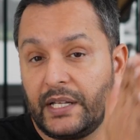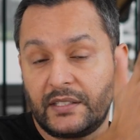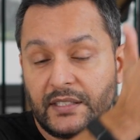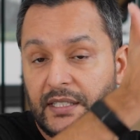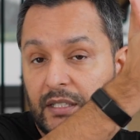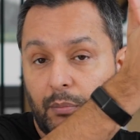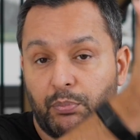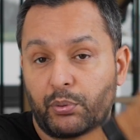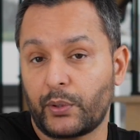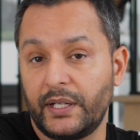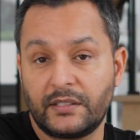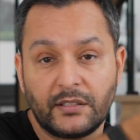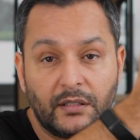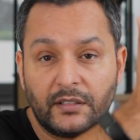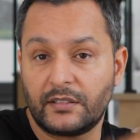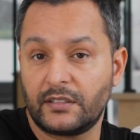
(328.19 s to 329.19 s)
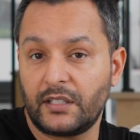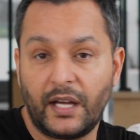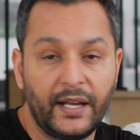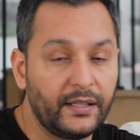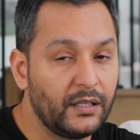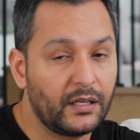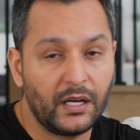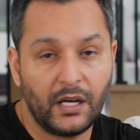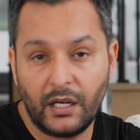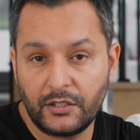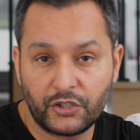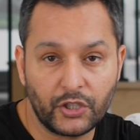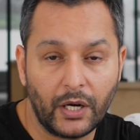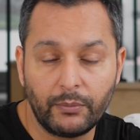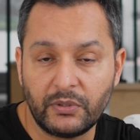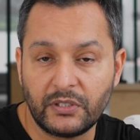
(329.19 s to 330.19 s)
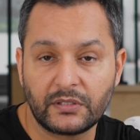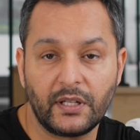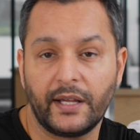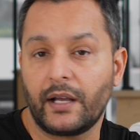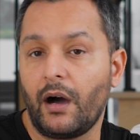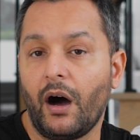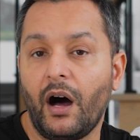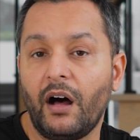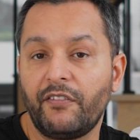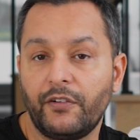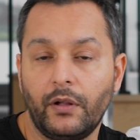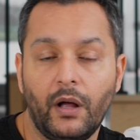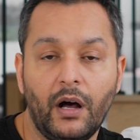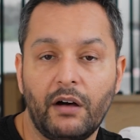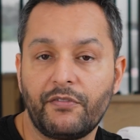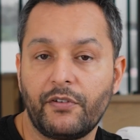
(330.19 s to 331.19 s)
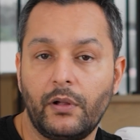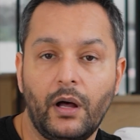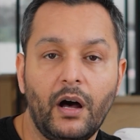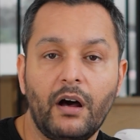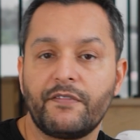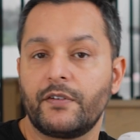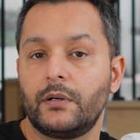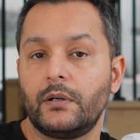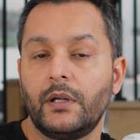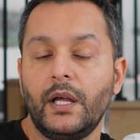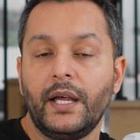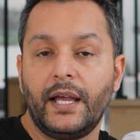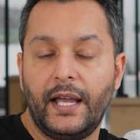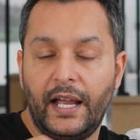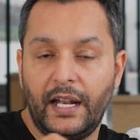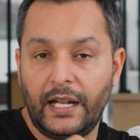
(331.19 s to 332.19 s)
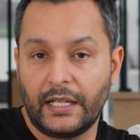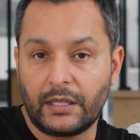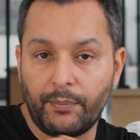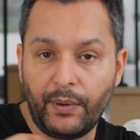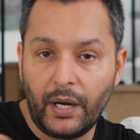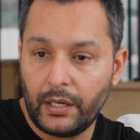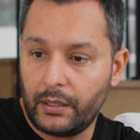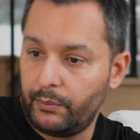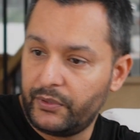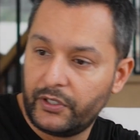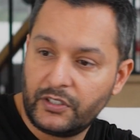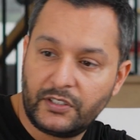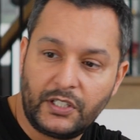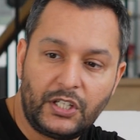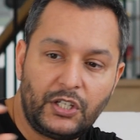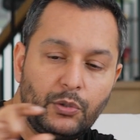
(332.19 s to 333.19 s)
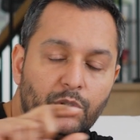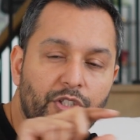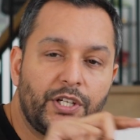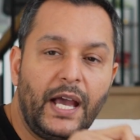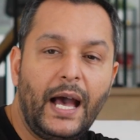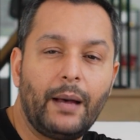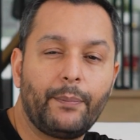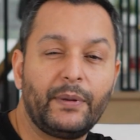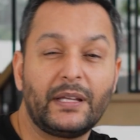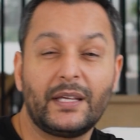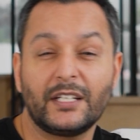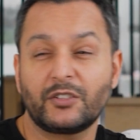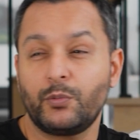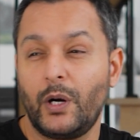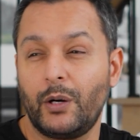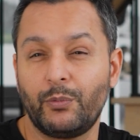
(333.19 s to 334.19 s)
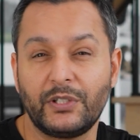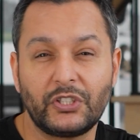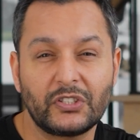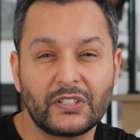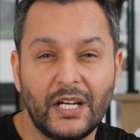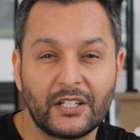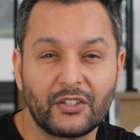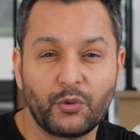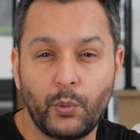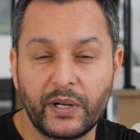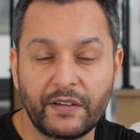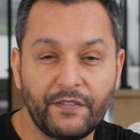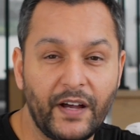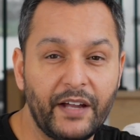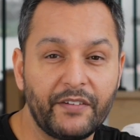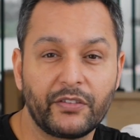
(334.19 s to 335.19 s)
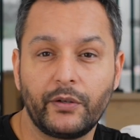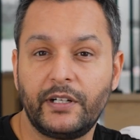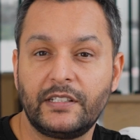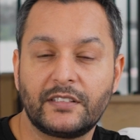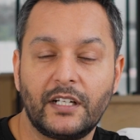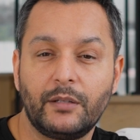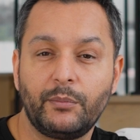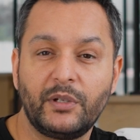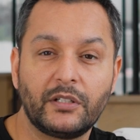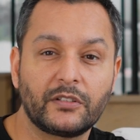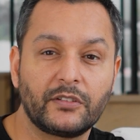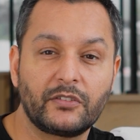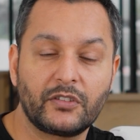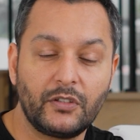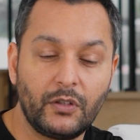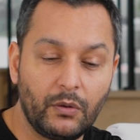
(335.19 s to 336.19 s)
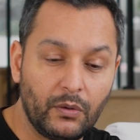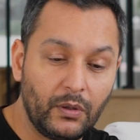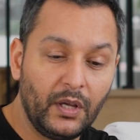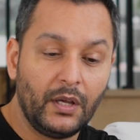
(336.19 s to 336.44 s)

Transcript: could see the bricks on the side. The cut job is like awful, awful, awful. And at the bottom, there's a huge gap. And guess what? We just got 25, 30 centimeters of snow.